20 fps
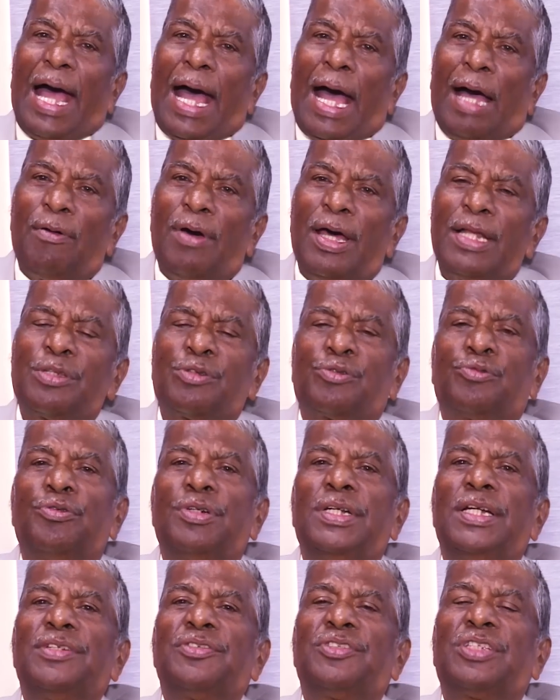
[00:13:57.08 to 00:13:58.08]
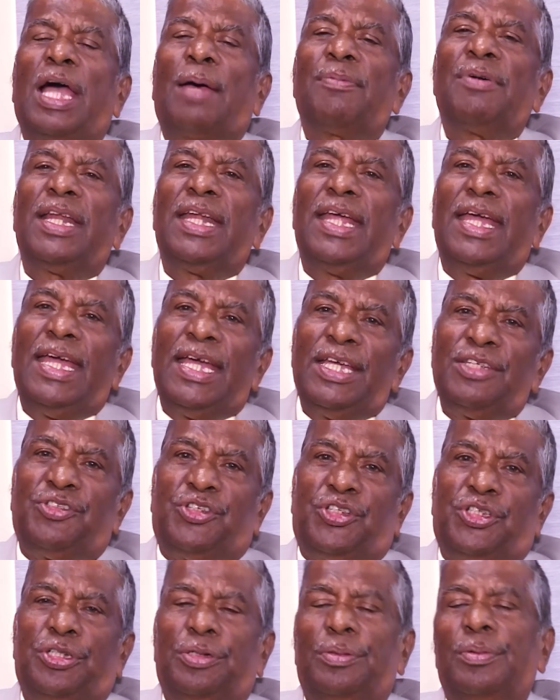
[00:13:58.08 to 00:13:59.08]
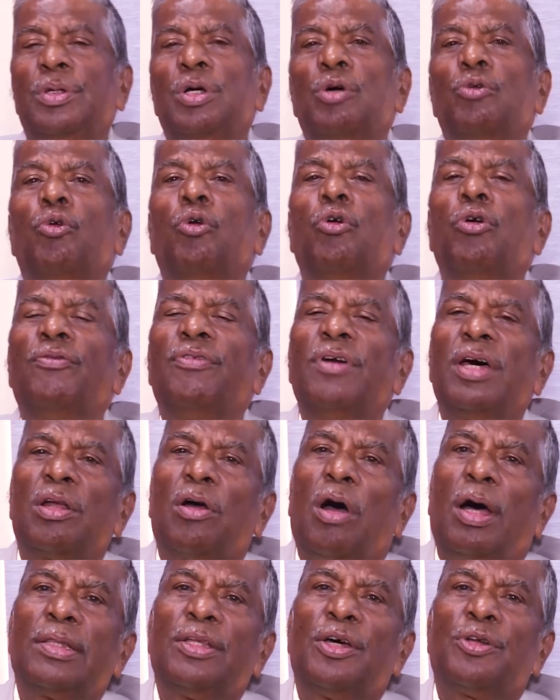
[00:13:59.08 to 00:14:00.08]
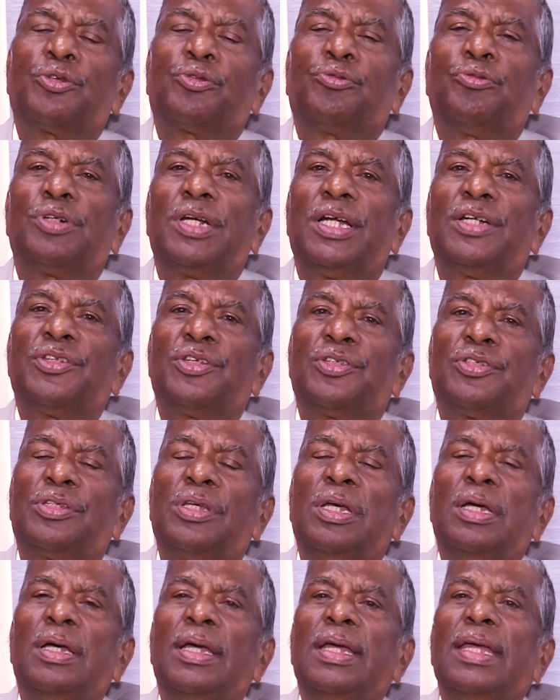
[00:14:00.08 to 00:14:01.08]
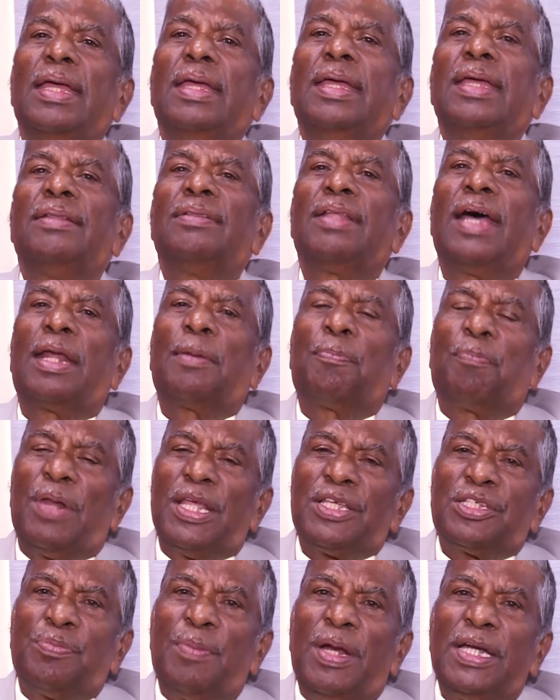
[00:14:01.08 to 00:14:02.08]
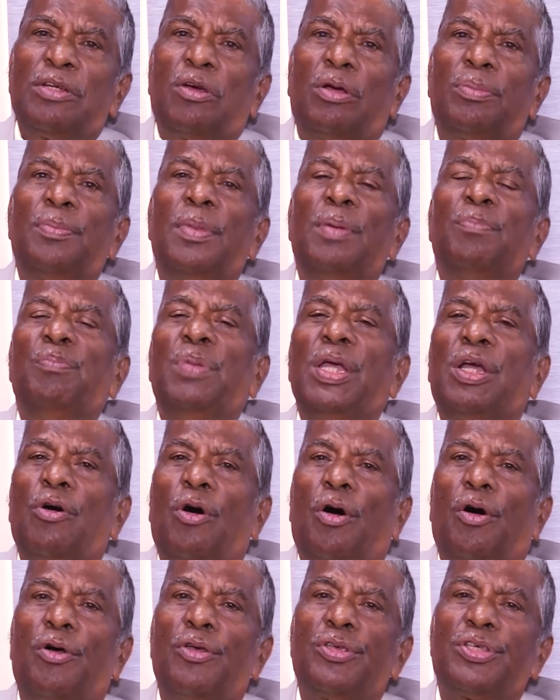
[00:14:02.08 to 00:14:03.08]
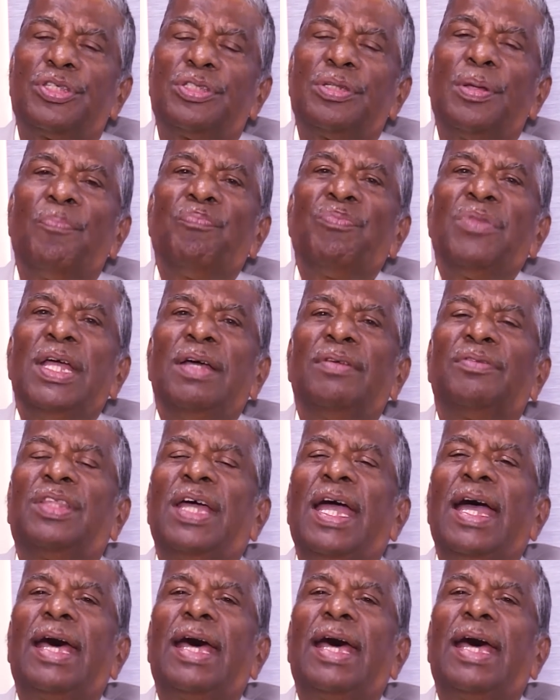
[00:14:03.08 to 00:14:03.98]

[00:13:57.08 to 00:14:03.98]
Our students have an edge over other students in their placement, because they